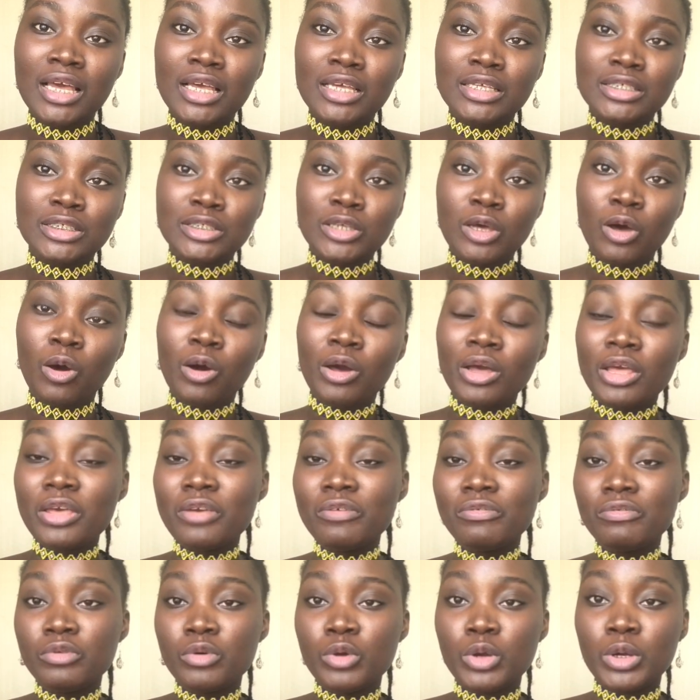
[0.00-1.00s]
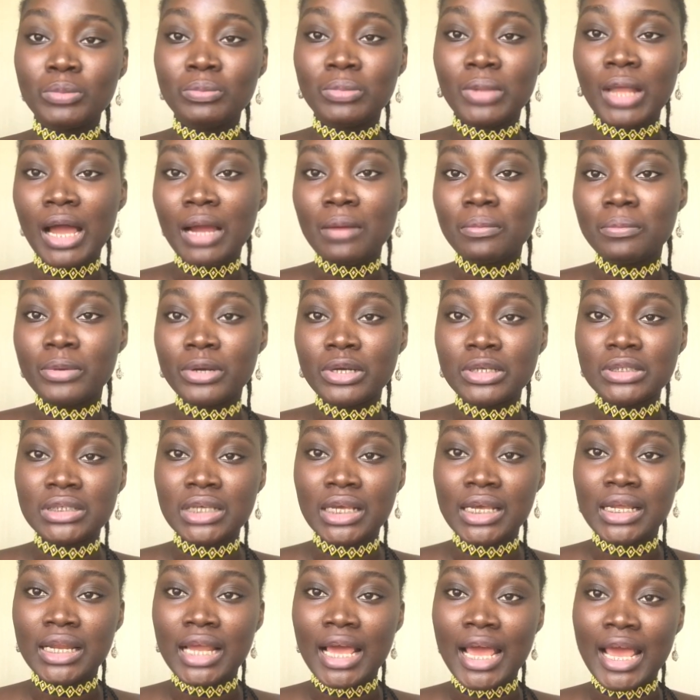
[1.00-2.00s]
So, if you're a black
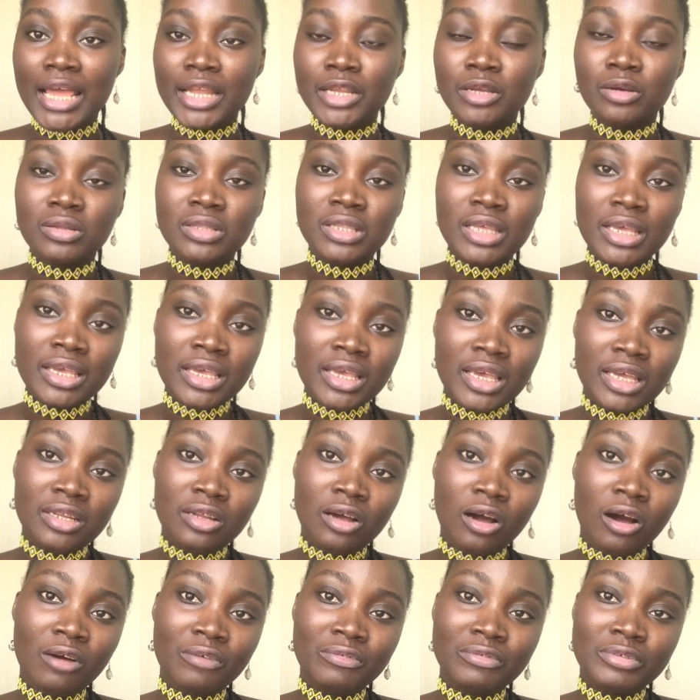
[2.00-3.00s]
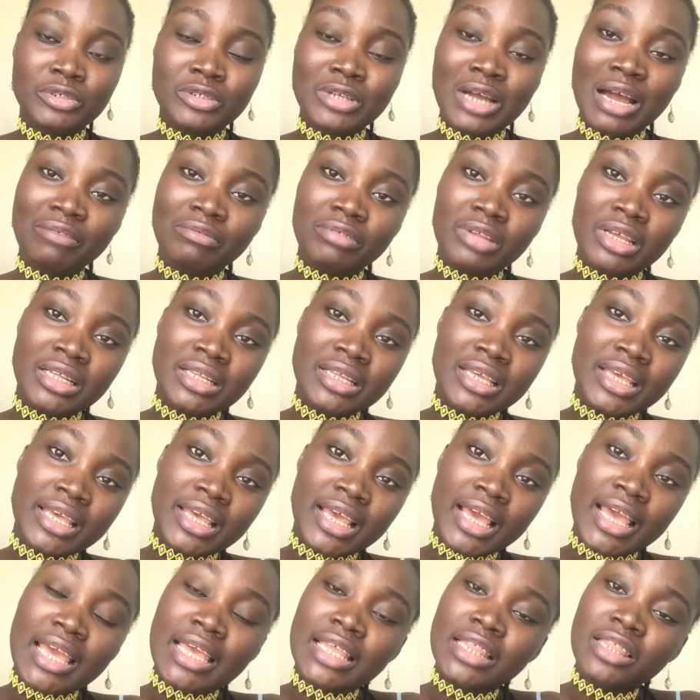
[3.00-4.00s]
person and you're thinking of traveling here
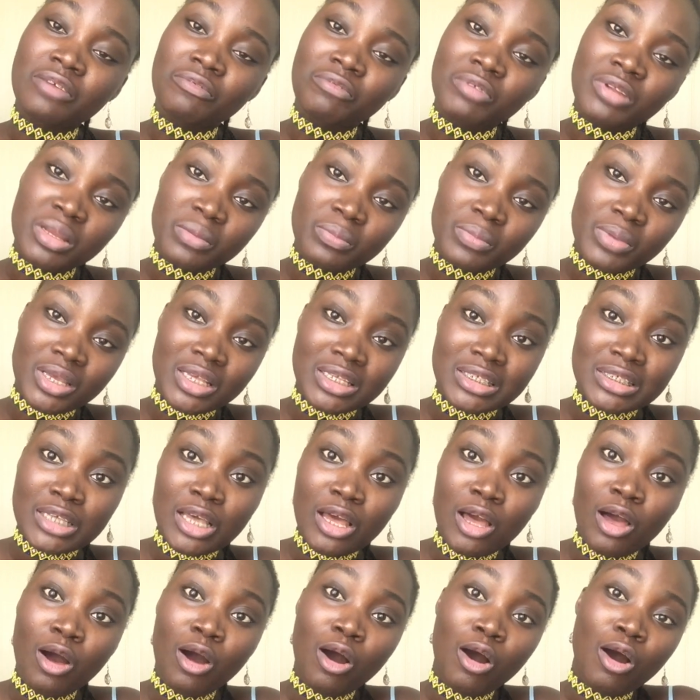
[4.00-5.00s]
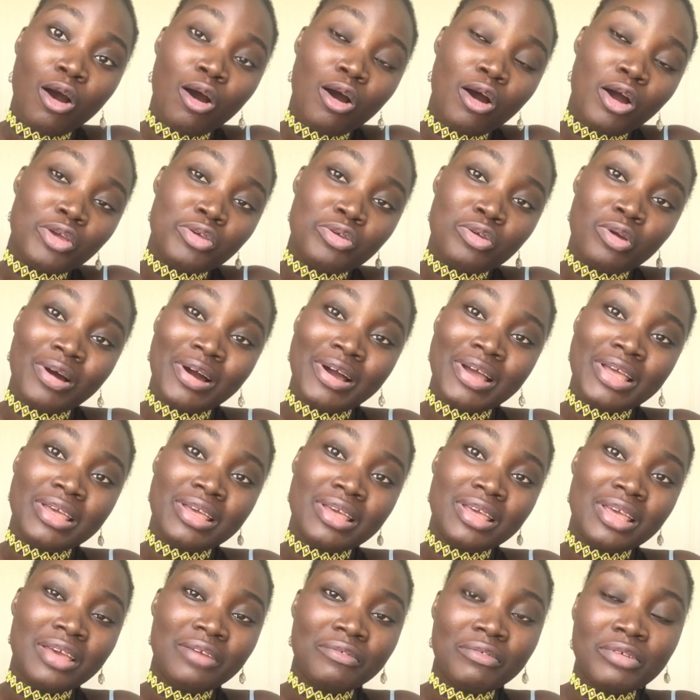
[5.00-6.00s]
in the Philippines, or you're
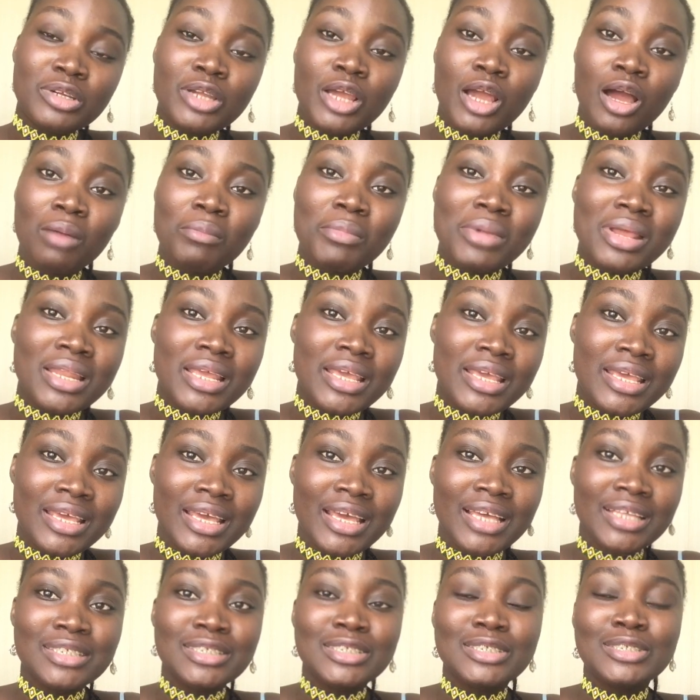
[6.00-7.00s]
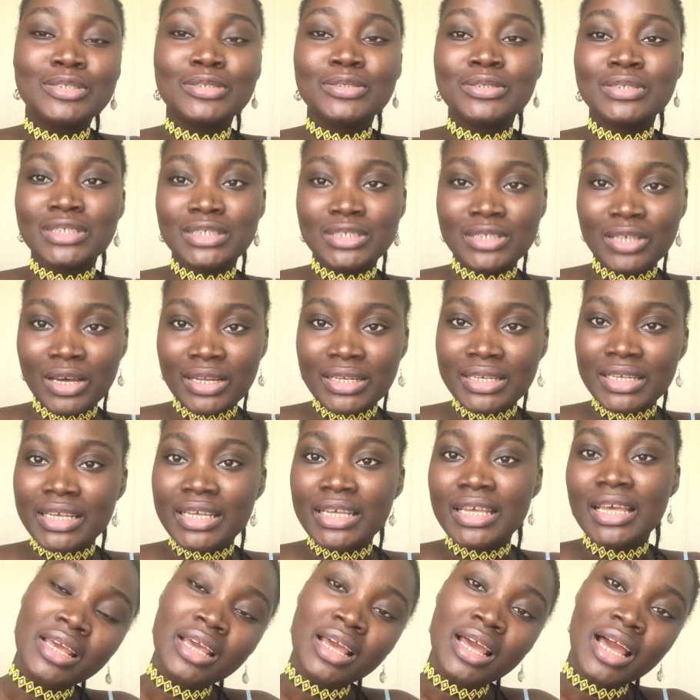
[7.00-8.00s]
even coming here to study
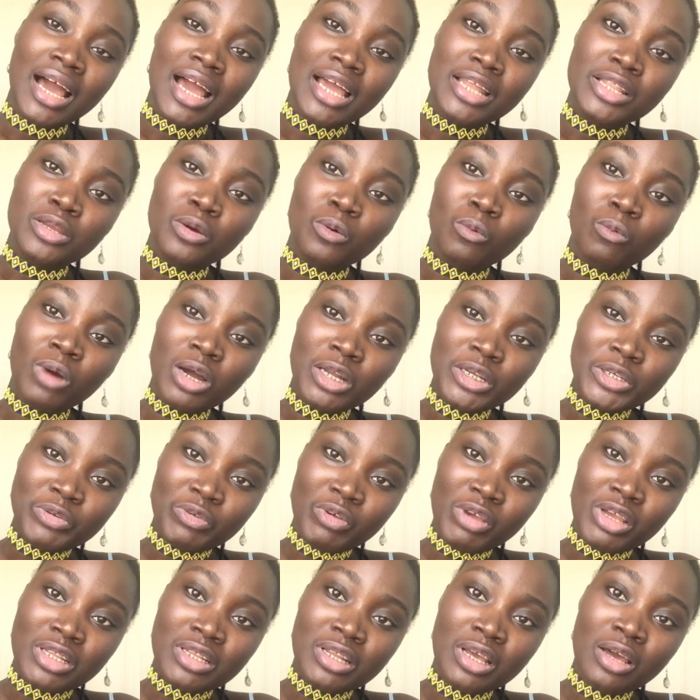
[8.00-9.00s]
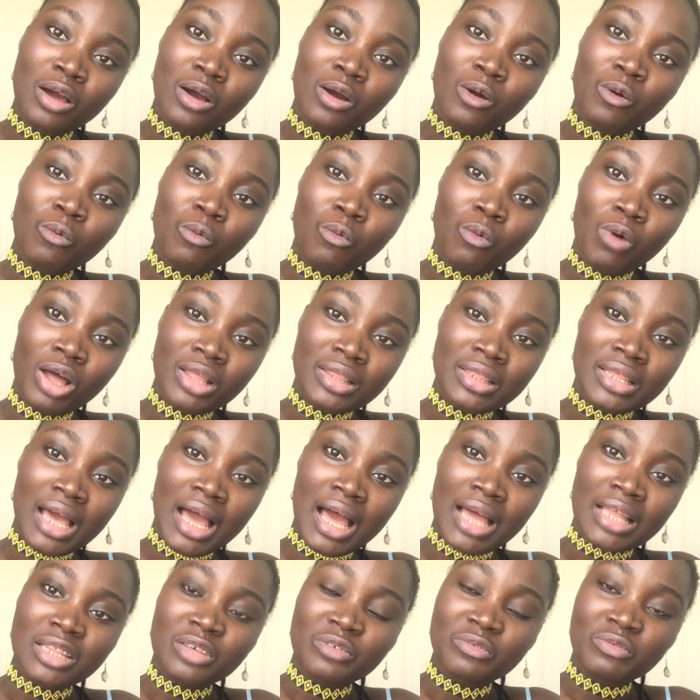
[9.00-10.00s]
and you're wondering what are
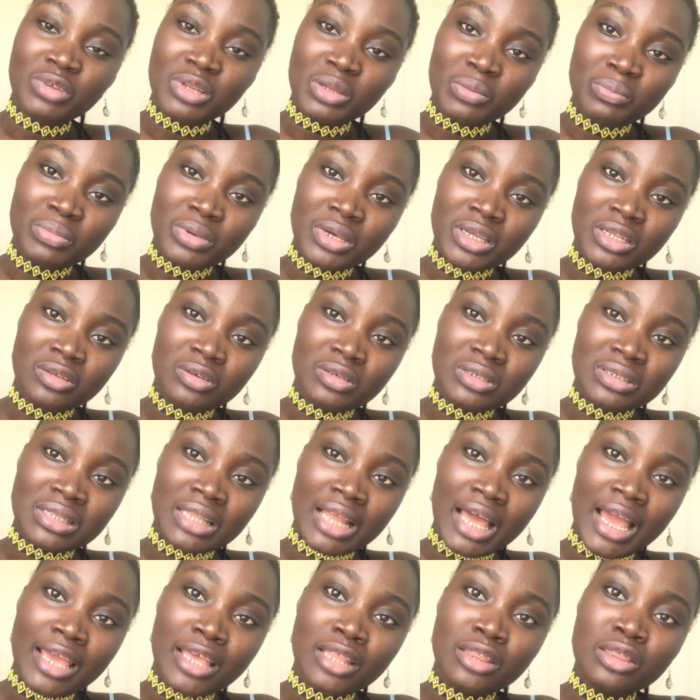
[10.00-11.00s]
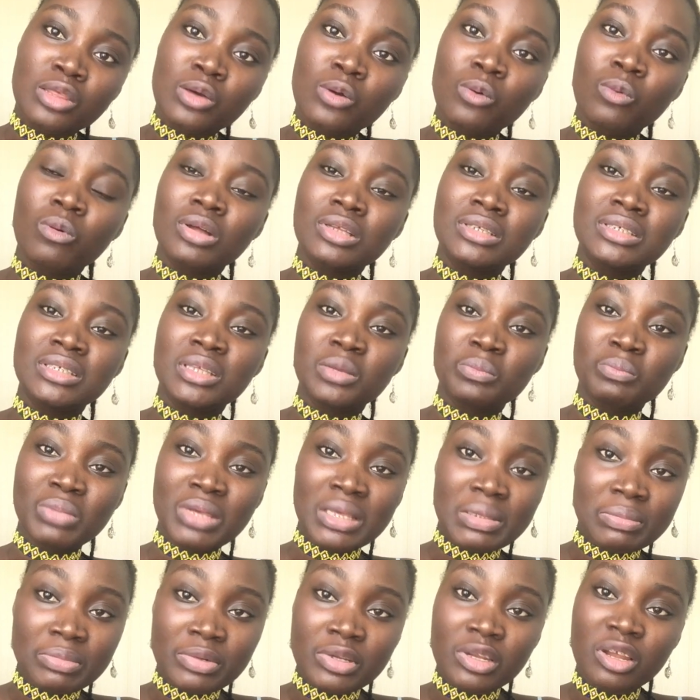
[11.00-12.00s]
the Filipinos like towards the
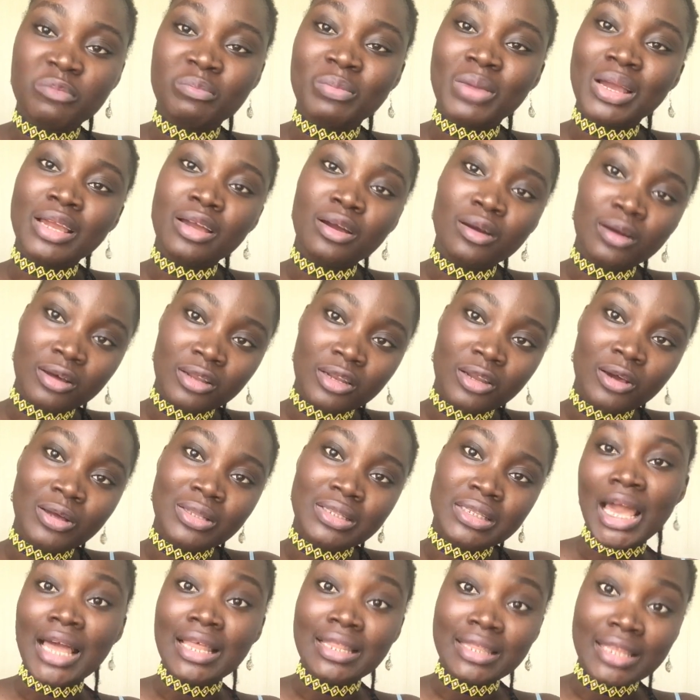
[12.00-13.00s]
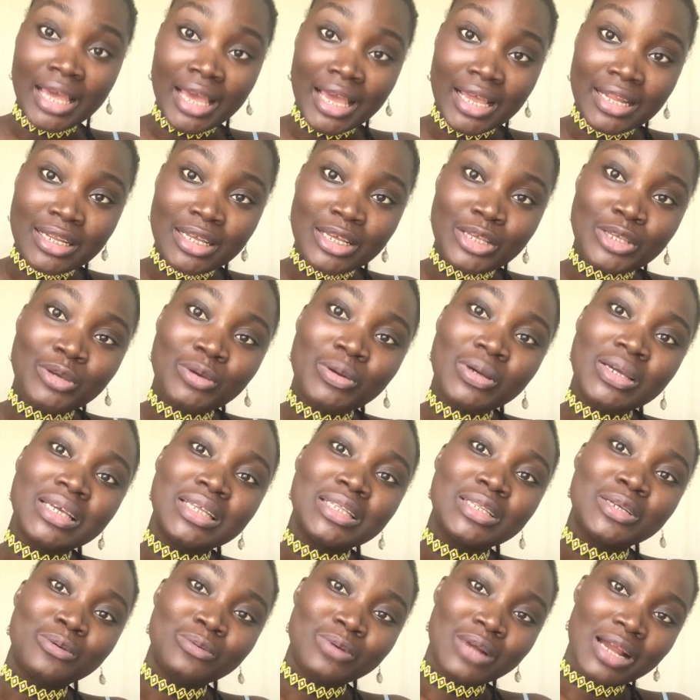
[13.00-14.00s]
people of my color, then you're in the
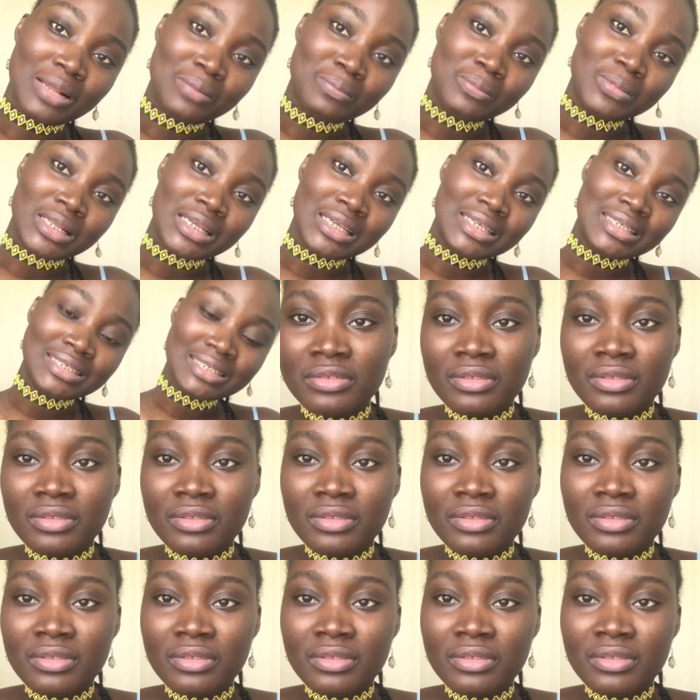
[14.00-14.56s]
right place.